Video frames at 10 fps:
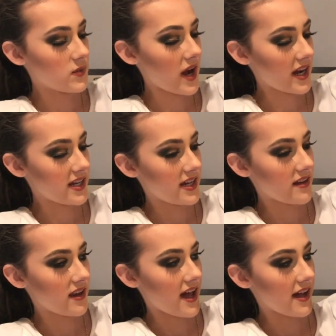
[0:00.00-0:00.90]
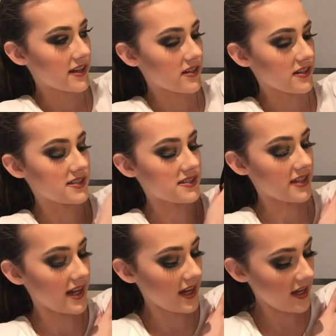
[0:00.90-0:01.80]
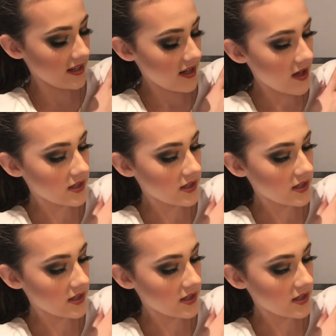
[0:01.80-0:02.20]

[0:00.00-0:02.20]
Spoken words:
right here like a snake,